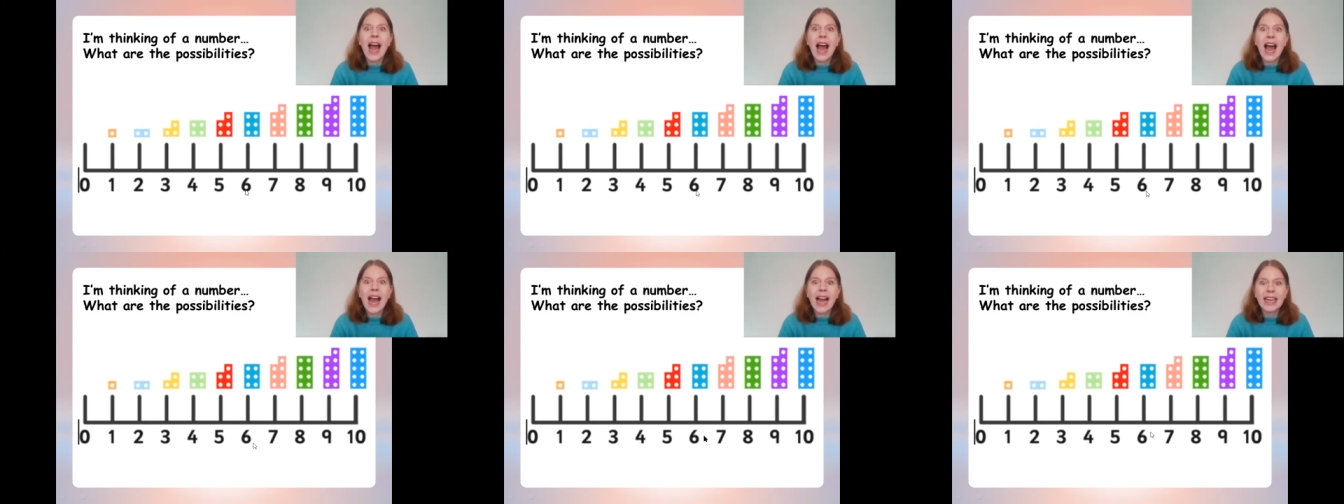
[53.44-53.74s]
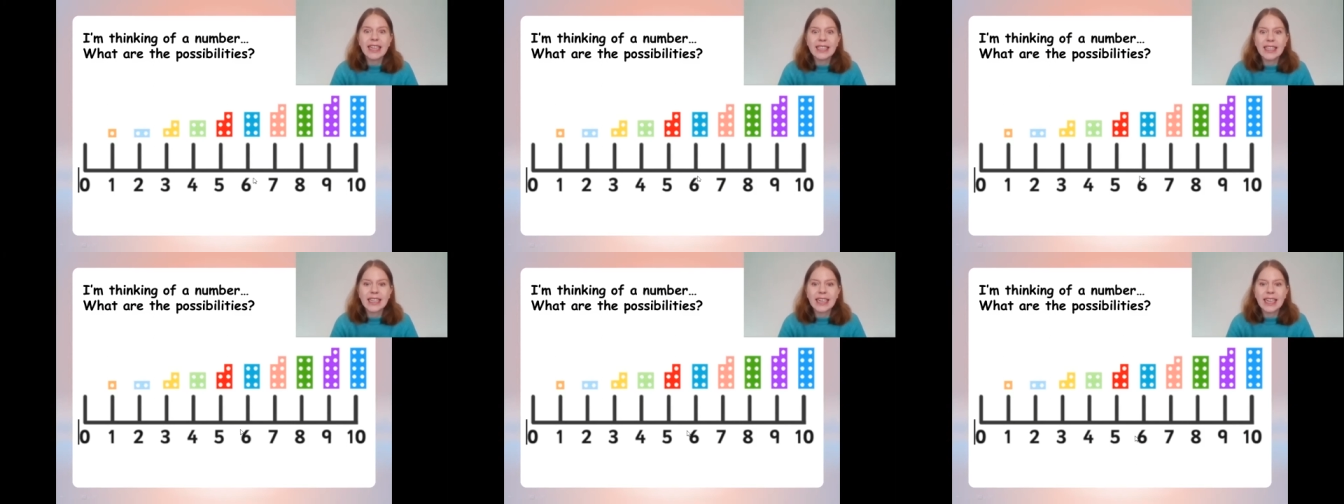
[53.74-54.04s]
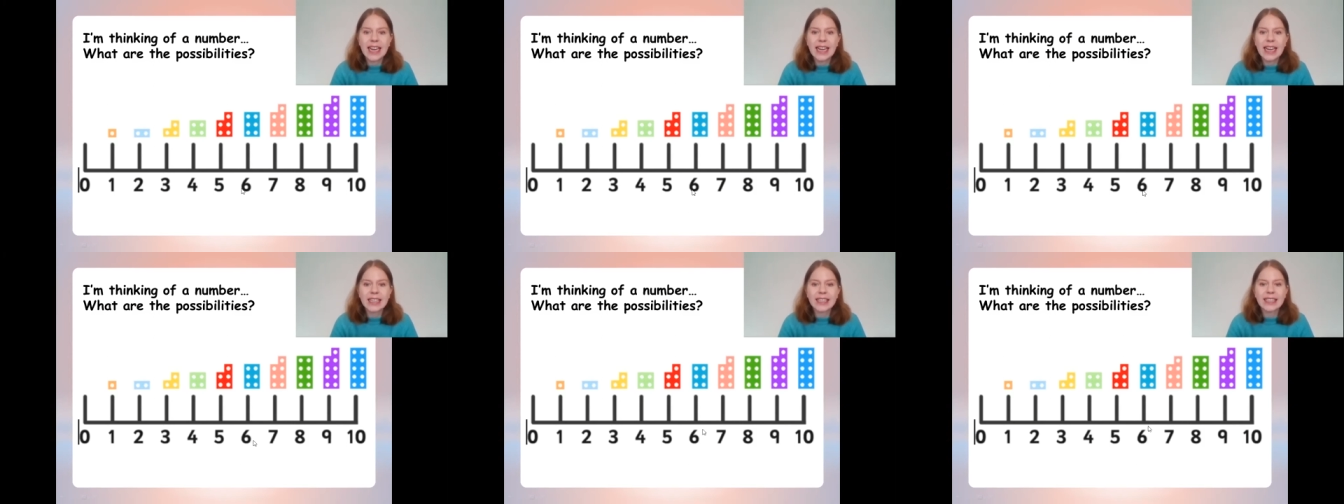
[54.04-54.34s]
and
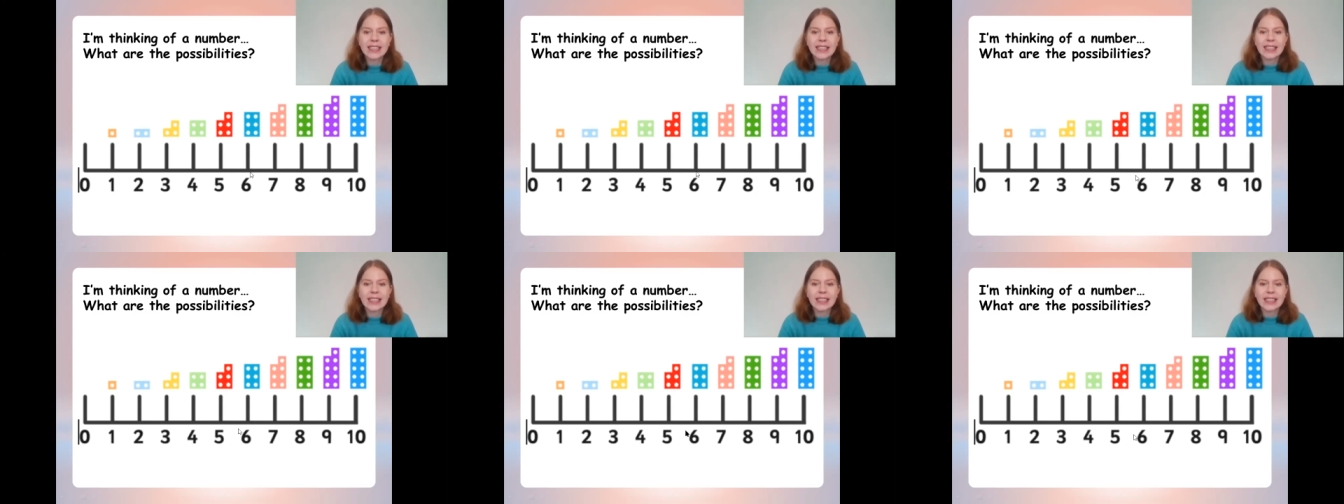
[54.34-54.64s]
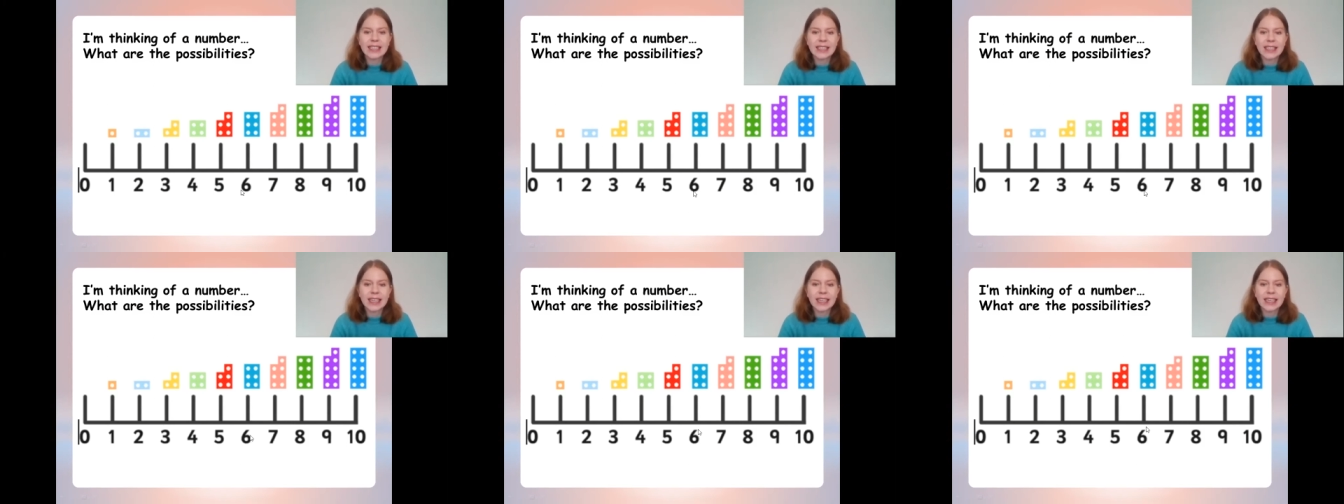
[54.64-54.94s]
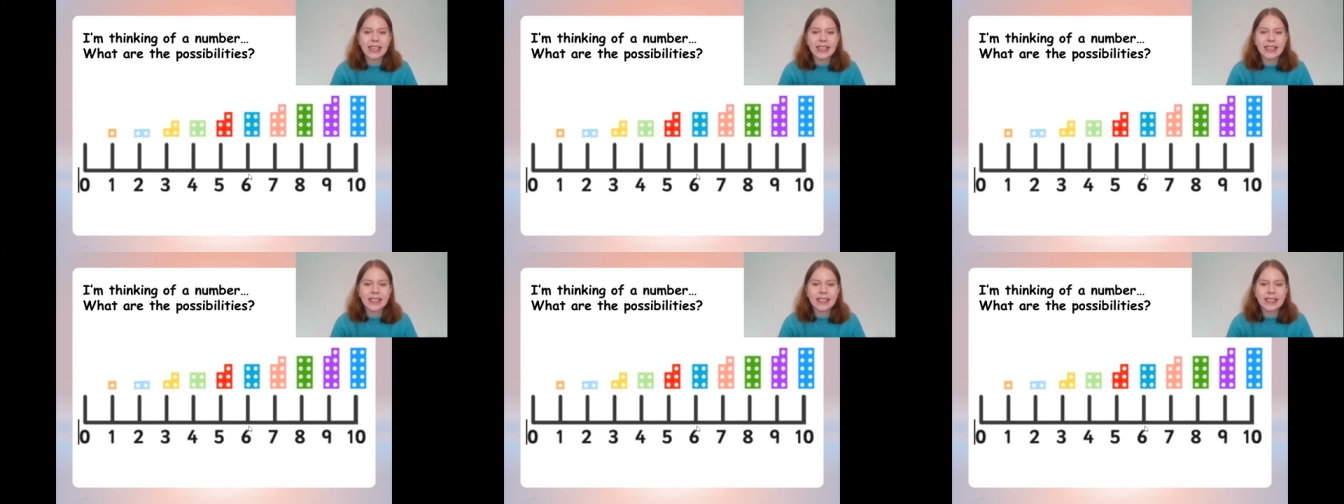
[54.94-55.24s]
less than
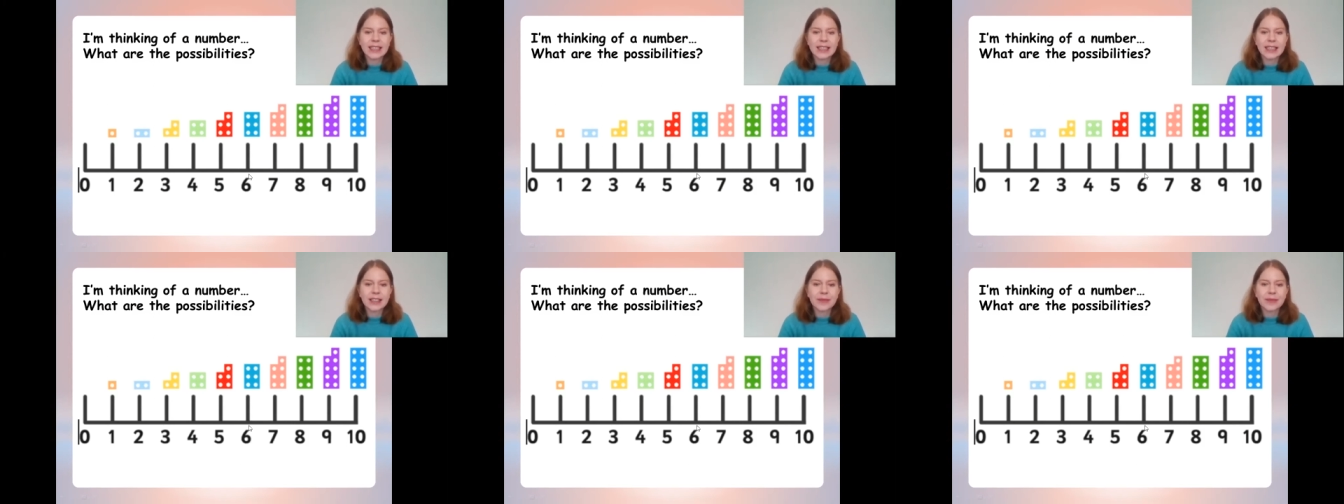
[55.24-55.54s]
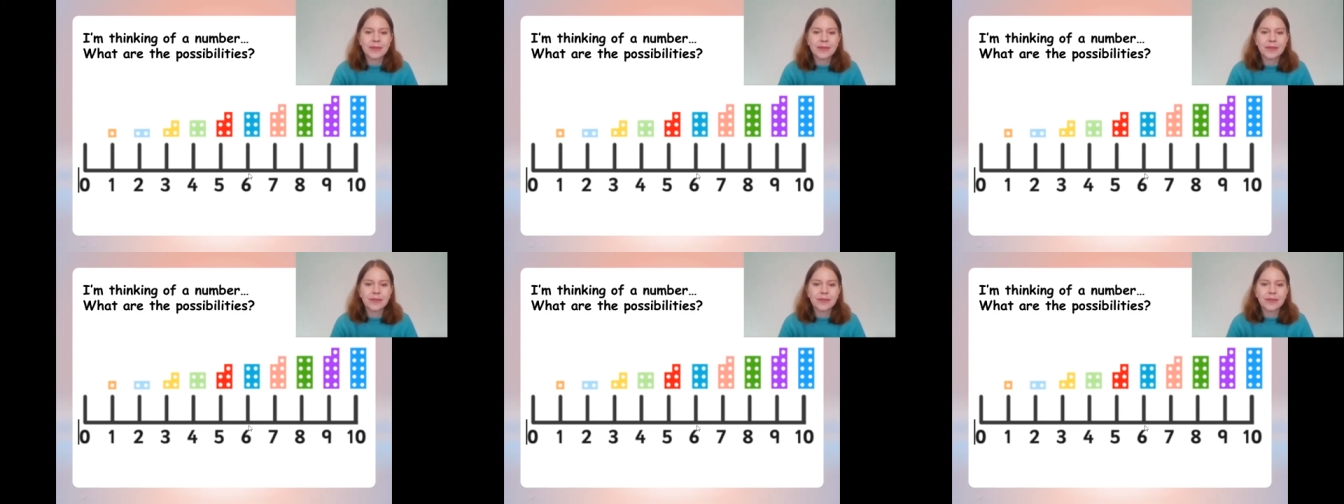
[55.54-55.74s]
6.